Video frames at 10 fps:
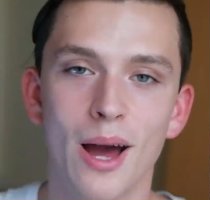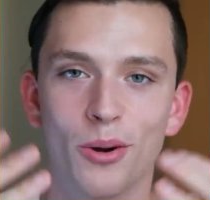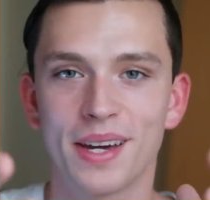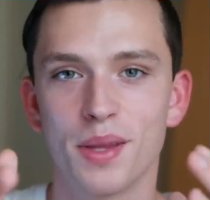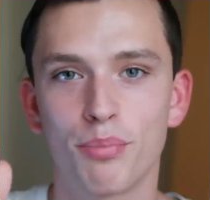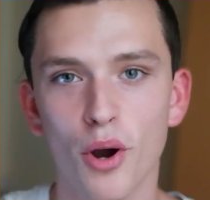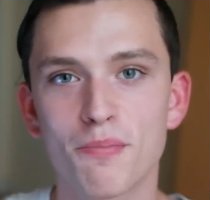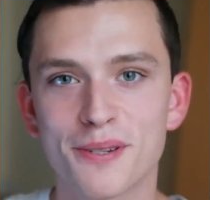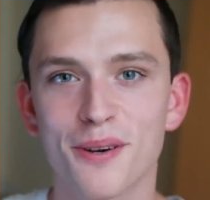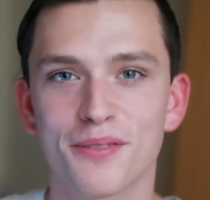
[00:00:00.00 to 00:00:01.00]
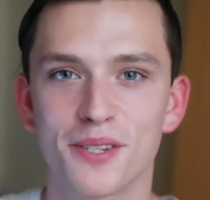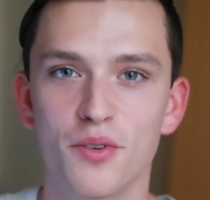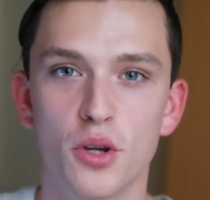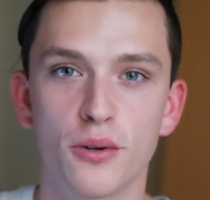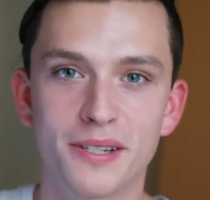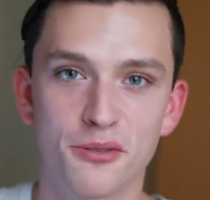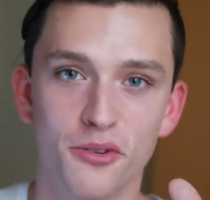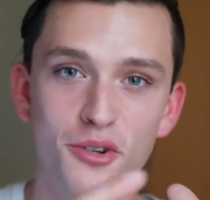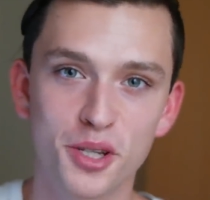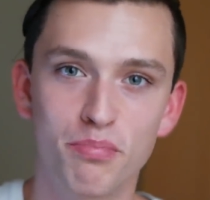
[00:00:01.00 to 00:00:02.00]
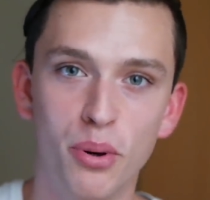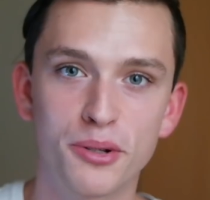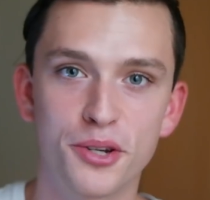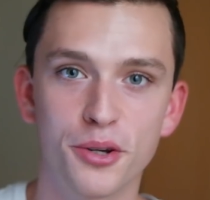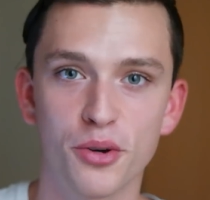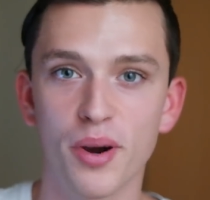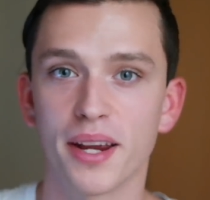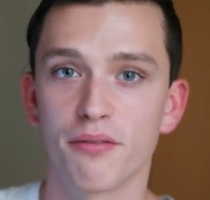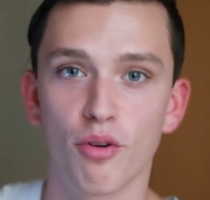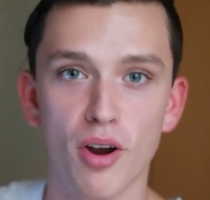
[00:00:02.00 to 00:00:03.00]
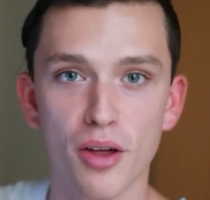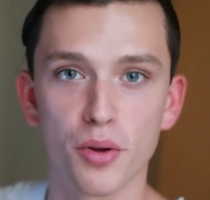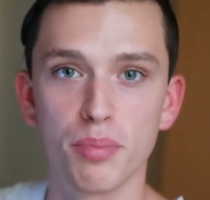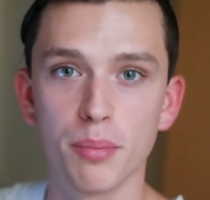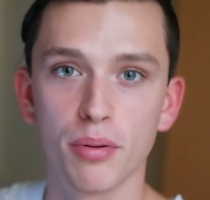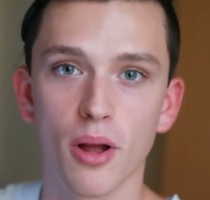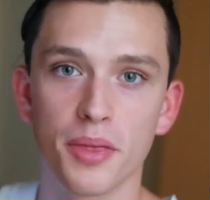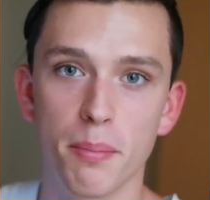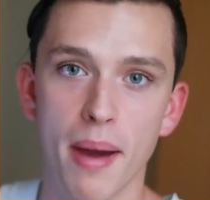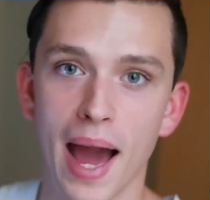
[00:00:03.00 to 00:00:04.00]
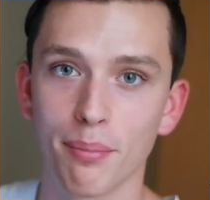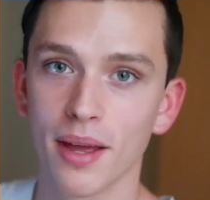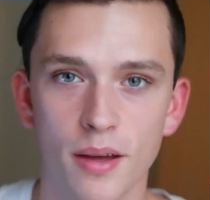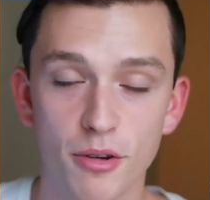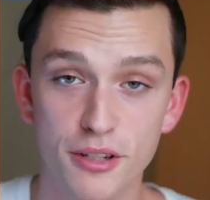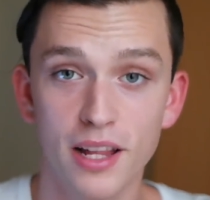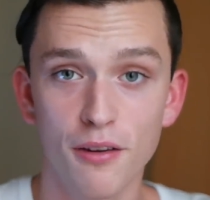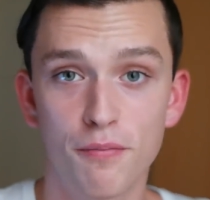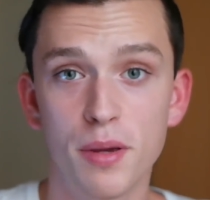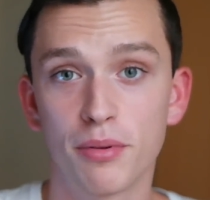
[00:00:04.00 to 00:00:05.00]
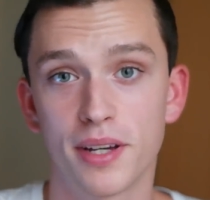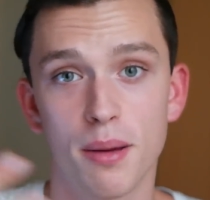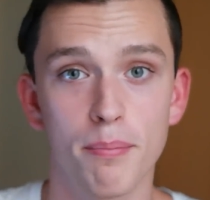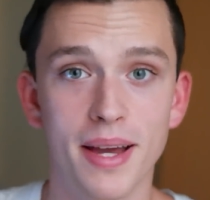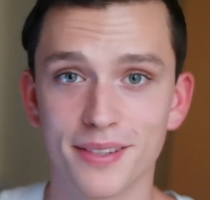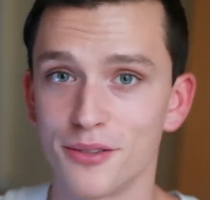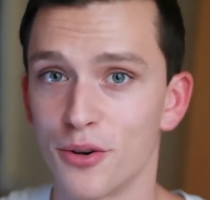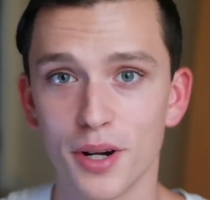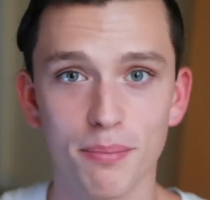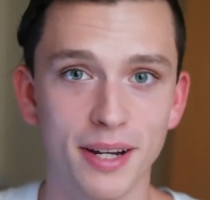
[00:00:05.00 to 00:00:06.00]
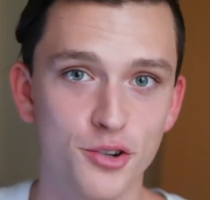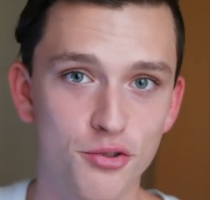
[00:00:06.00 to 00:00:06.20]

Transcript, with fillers: Okay, and the purpose of this video is to just put Ukraine for other people on the map. Because a lot of people that I met during my